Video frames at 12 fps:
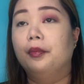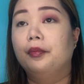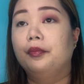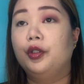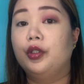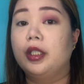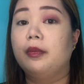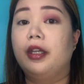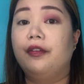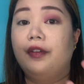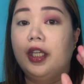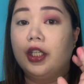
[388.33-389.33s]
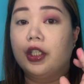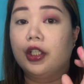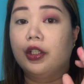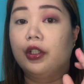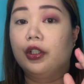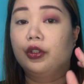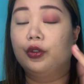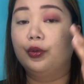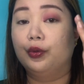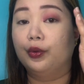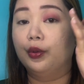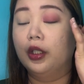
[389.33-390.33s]
using my finger
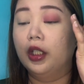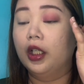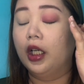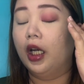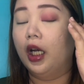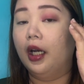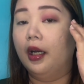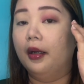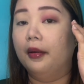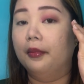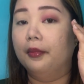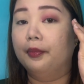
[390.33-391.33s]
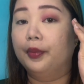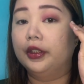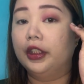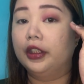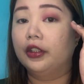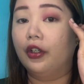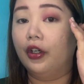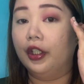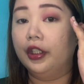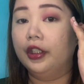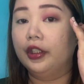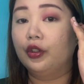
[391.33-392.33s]
to put it
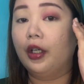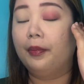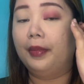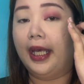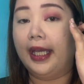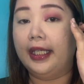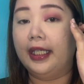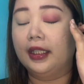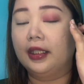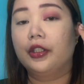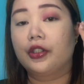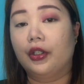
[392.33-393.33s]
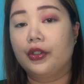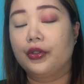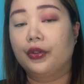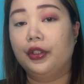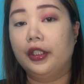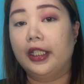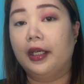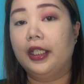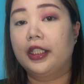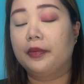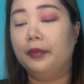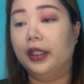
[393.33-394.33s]
on, to apply it. It's also, yun nga,
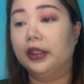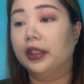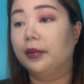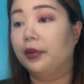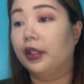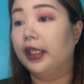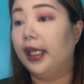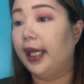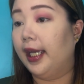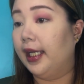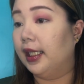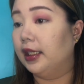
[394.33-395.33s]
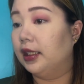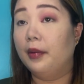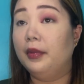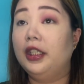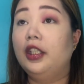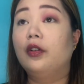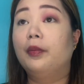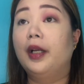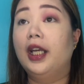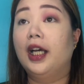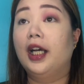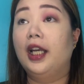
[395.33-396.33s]
it's buildable. And hindi ko
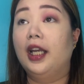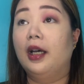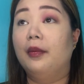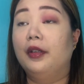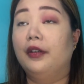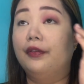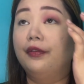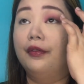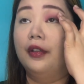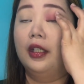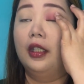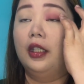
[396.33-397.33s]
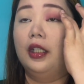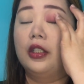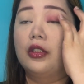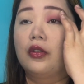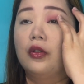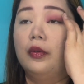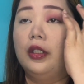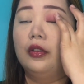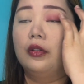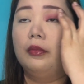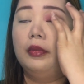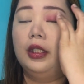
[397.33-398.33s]
palang alam if it's going
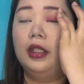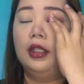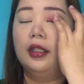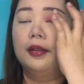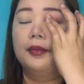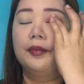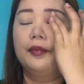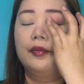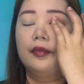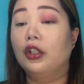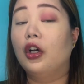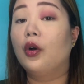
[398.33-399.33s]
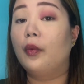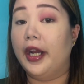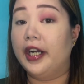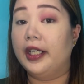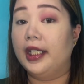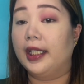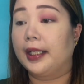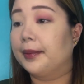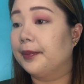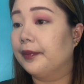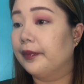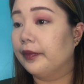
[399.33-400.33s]
to be long wearing.
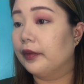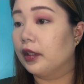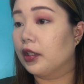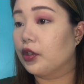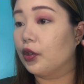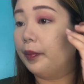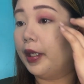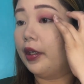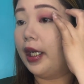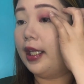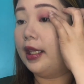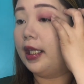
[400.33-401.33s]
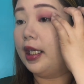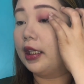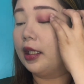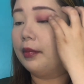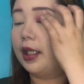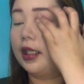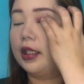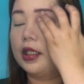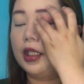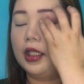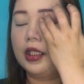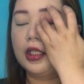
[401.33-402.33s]
So, pero I think naman,
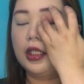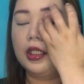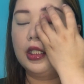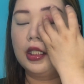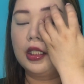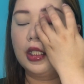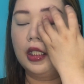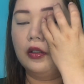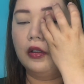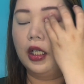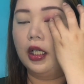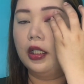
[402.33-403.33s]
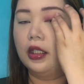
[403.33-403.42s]
since this is, ano nga,